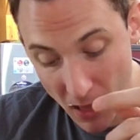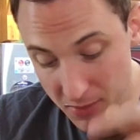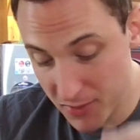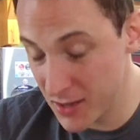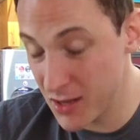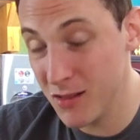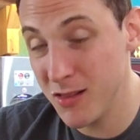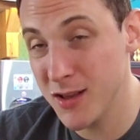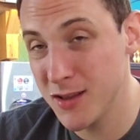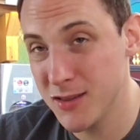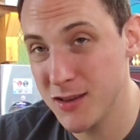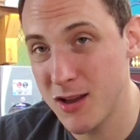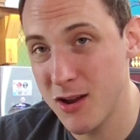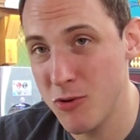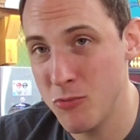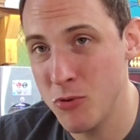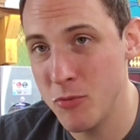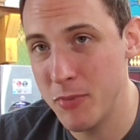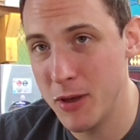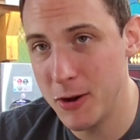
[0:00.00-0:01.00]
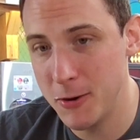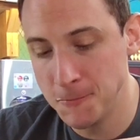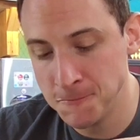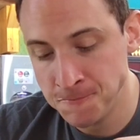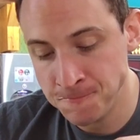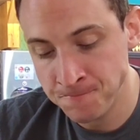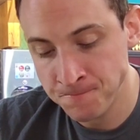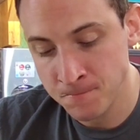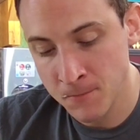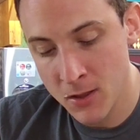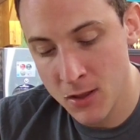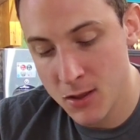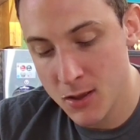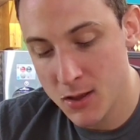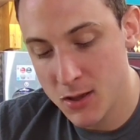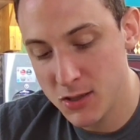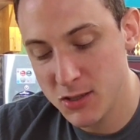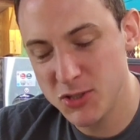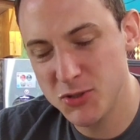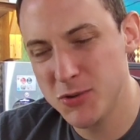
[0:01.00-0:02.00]
I think I like the caramel better.
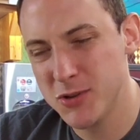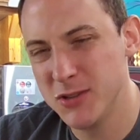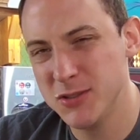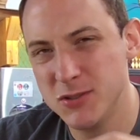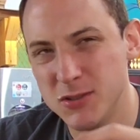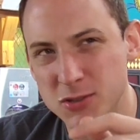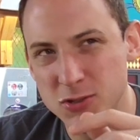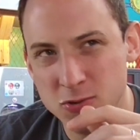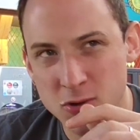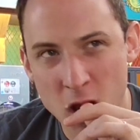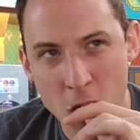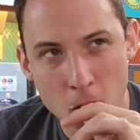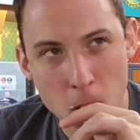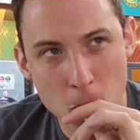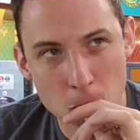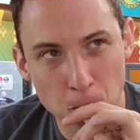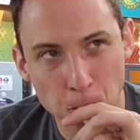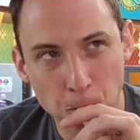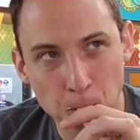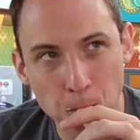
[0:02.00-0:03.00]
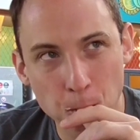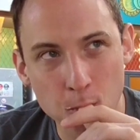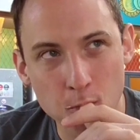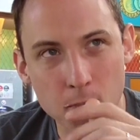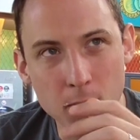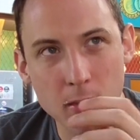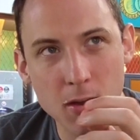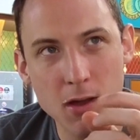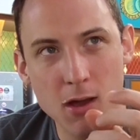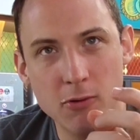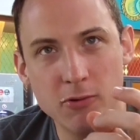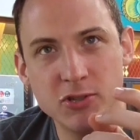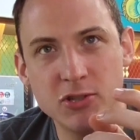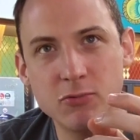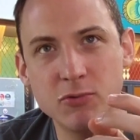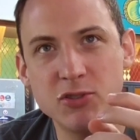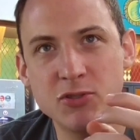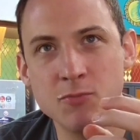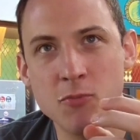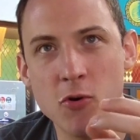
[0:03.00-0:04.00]
Just because this, I wish
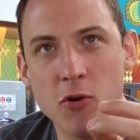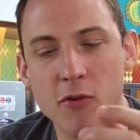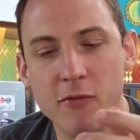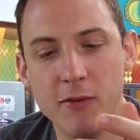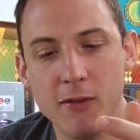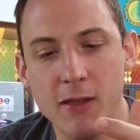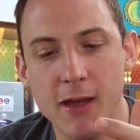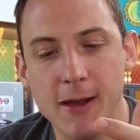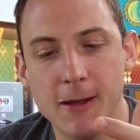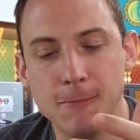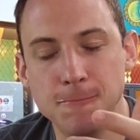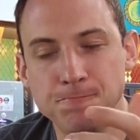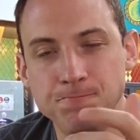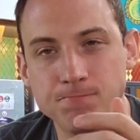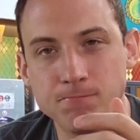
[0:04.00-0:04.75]
it was more of a like